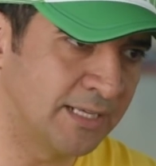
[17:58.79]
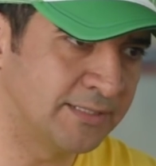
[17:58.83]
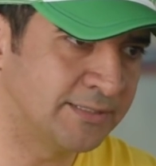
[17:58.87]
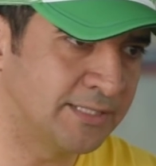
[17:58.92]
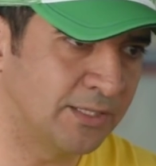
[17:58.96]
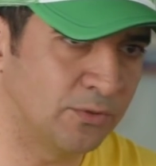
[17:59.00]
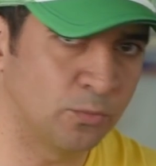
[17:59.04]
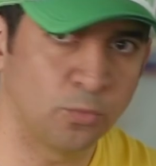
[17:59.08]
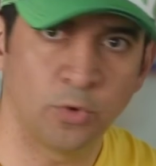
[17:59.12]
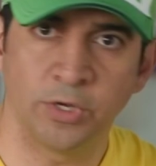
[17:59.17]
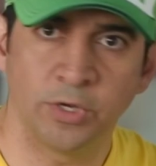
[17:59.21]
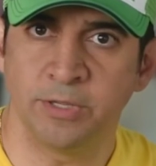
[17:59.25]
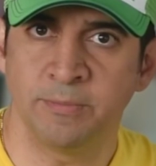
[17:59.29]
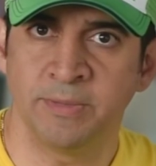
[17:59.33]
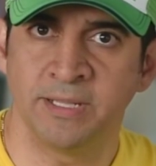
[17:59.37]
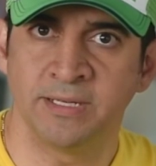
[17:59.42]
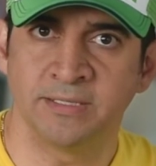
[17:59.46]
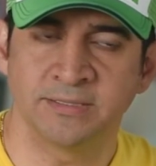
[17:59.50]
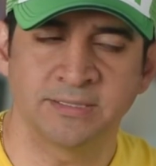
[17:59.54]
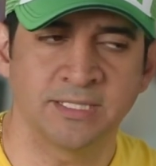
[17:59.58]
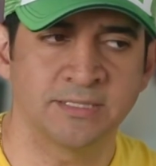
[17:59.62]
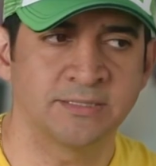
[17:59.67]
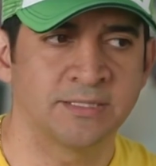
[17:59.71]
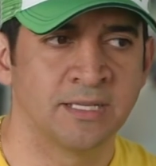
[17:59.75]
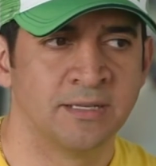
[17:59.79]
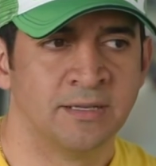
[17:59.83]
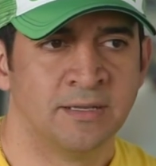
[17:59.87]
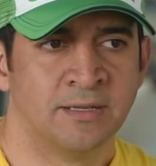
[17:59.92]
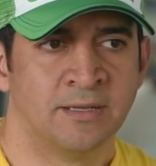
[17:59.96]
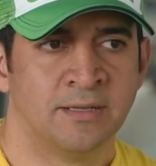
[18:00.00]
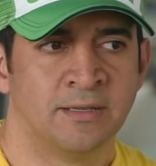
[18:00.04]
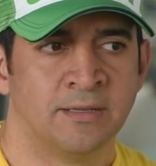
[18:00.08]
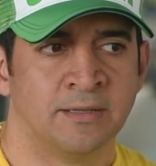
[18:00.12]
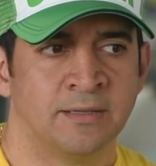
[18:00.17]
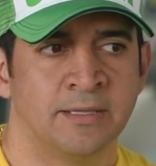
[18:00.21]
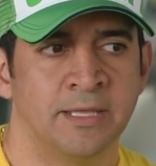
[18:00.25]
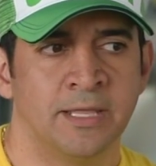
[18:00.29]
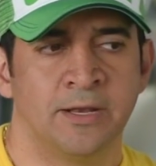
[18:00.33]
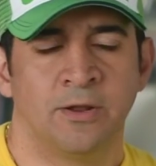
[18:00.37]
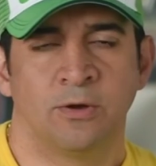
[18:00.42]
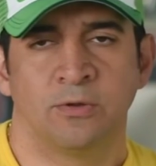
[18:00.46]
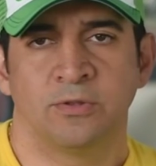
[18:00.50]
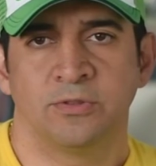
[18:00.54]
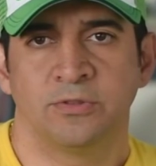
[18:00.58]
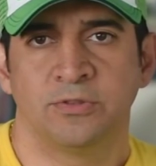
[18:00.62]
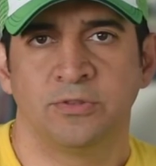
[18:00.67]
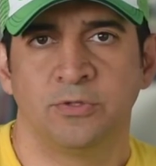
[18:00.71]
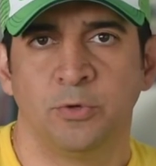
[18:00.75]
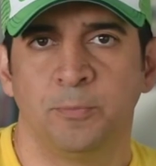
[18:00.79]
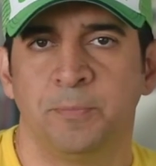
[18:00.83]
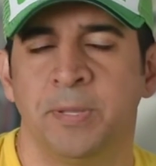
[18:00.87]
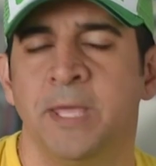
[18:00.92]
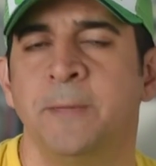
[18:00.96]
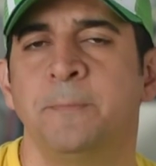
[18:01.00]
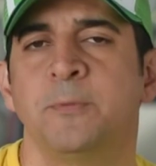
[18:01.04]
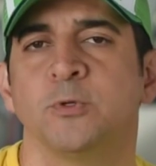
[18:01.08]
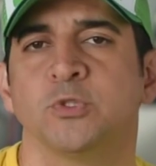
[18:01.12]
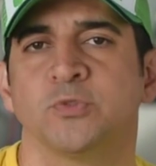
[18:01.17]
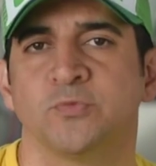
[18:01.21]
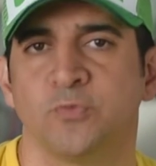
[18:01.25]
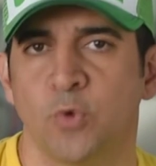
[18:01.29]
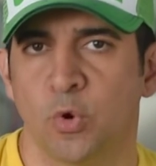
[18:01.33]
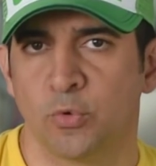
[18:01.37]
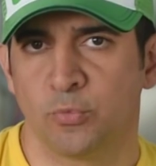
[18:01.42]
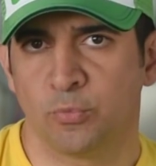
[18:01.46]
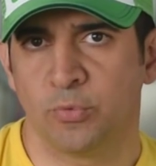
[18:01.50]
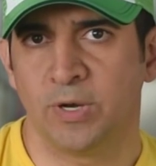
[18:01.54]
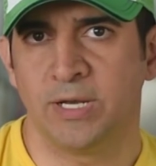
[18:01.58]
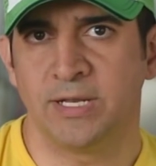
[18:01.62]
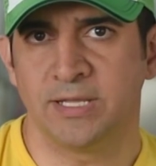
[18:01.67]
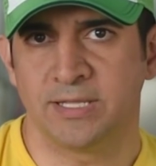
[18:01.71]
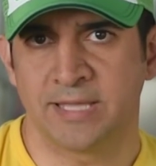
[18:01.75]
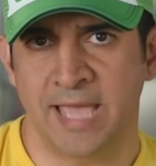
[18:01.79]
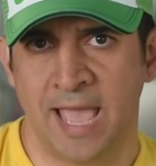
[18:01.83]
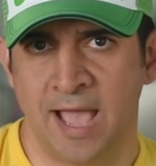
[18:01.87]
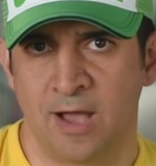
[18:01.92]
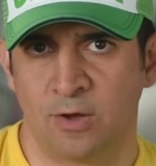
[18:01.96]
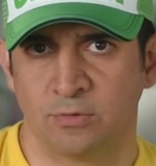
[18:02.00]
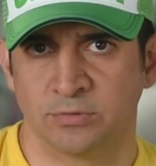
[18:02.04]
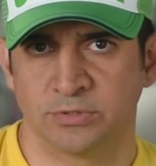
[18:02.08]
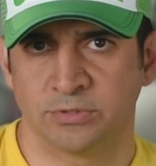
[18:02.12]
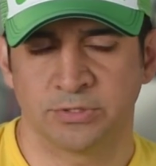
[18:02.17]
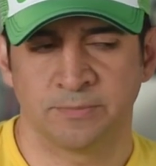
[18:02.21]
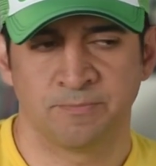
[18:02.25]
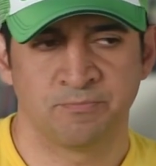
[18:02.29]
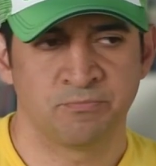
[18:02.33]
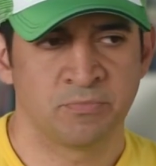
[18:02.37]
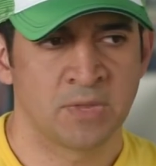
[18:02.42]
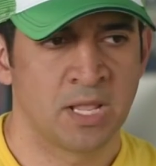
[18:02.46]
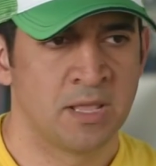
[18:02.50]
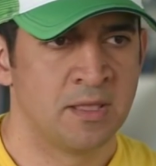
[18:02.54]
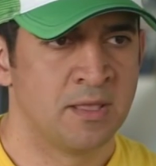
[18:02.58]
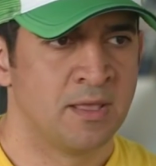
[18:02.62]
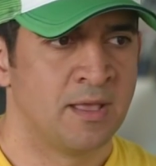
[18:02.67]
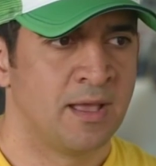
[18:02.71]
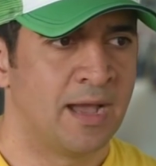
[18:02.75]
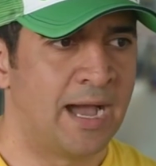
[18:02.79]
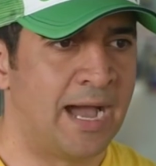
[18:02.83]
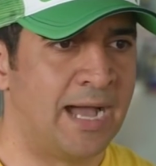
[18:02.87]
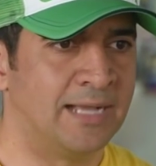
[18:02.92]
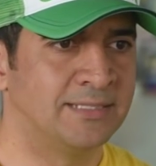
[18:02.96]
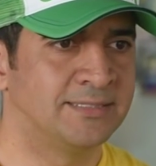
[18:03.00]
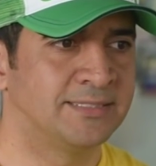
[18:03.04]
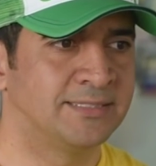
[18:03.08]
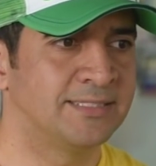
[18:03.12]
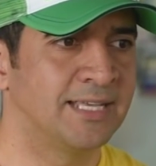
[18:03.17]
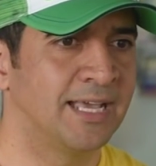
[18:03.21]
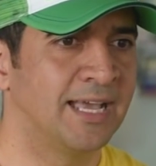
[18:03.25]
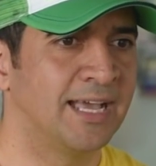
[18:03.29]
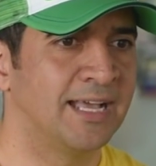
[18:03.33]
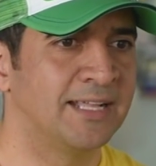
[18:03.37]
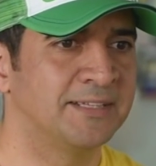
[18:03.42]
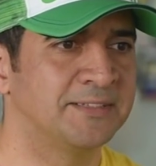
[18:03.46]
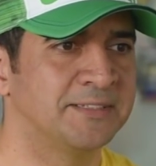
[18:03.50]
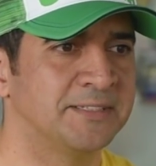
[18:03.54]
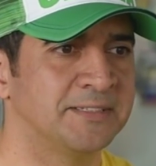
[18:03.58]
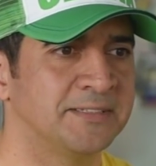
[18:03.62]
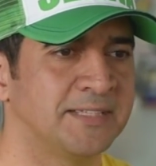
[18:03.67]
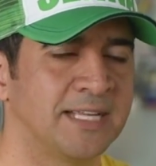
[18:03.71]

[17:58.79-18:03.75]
I said, what do you mean? He says, do people's vote really count? I said,